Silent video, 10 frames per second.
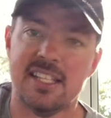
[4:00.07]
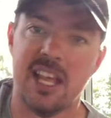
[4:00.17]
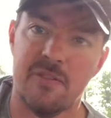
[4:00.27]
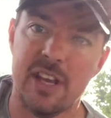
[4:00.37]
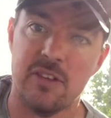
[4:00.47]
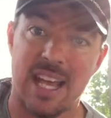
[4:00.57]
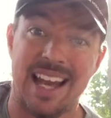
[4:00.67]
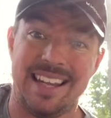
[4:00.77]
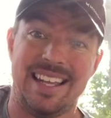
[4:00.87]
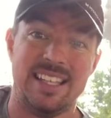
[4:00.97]
in other videos, I
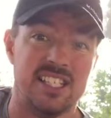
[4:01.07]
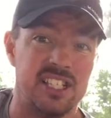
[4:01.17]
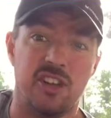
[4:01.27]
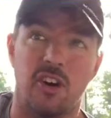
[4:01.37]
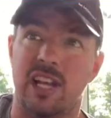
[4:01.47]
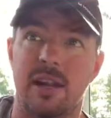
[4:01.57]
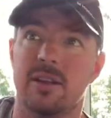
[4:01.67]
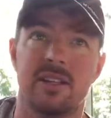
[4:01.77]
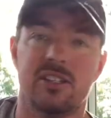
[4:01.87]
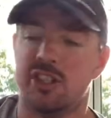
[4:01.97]
gotta take this guitar to get
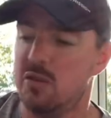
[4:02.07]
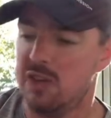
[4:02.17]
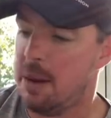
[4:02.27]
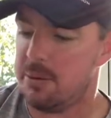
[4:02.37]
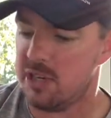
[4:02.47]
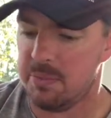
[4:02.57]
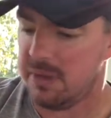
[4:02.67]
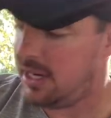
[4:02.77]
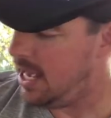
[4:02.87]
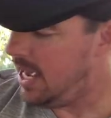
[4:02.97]
tuned up or
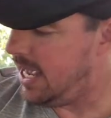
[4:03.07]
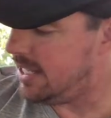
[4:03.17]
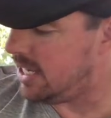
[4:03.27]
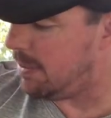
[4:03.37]
something. It's got a